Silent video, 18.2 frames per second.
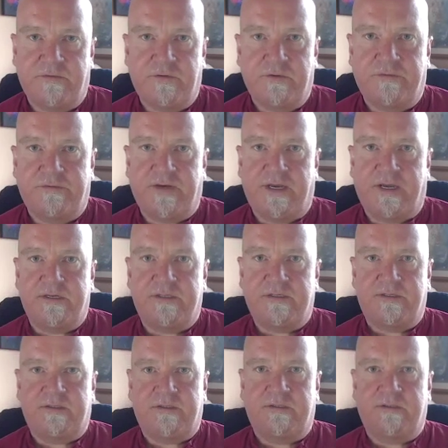your
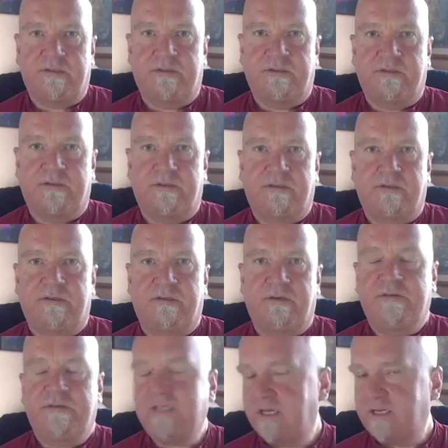face.
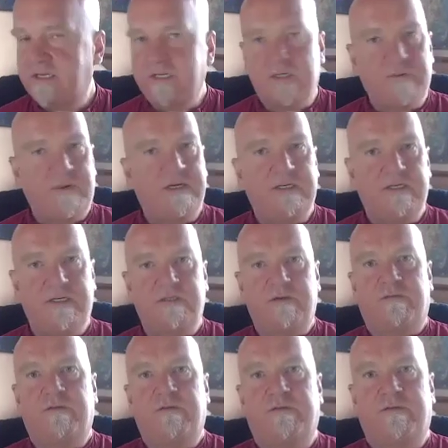You've taken 20 years
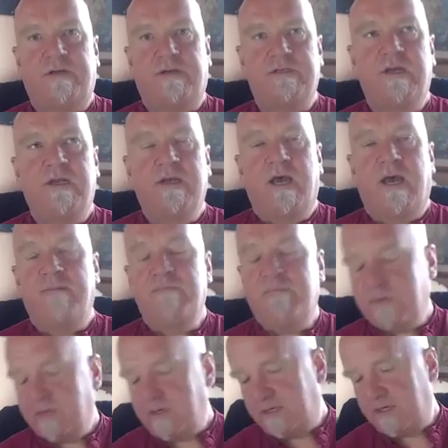off your face.
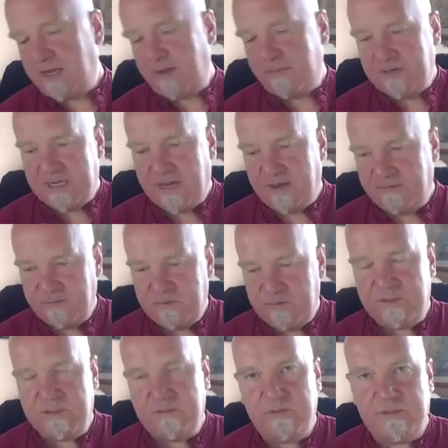And coming out of the
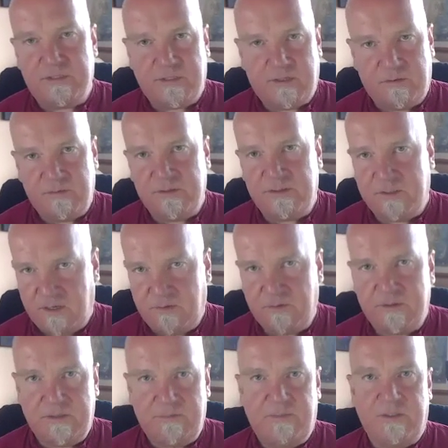music business, I
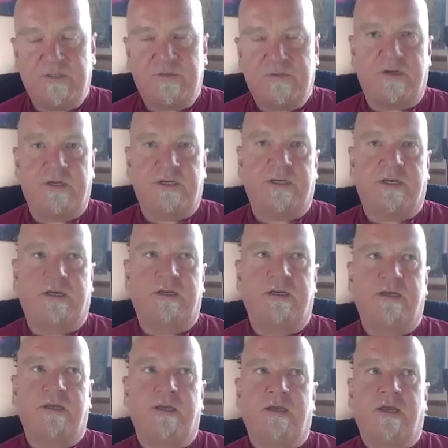was a big drinker.
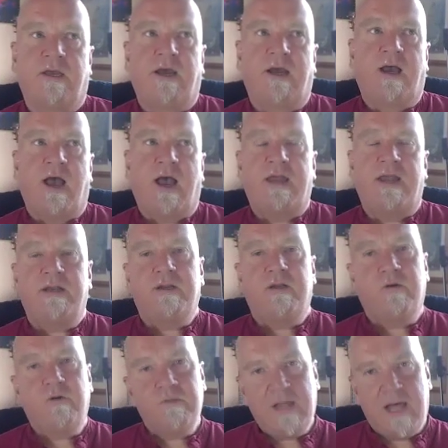And
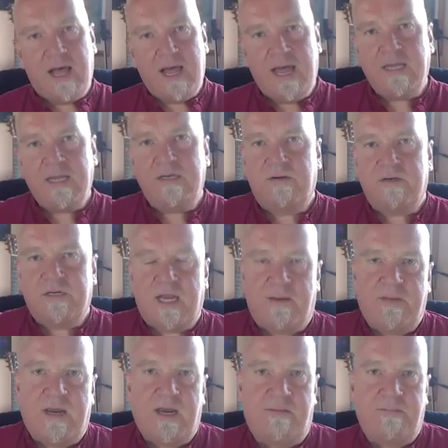all that anger had
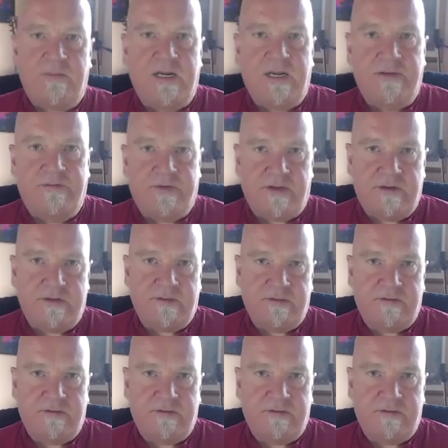come out of my liver.